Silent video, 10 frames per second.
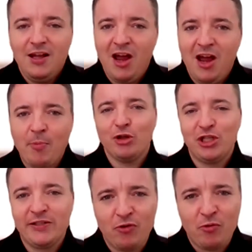
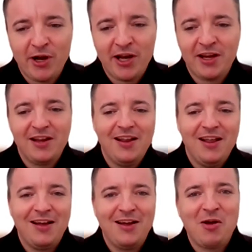Apologies for my
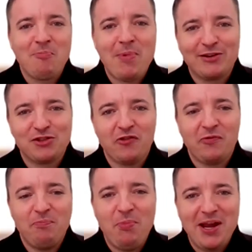
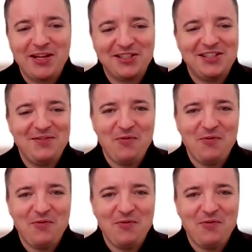Microsoft Paint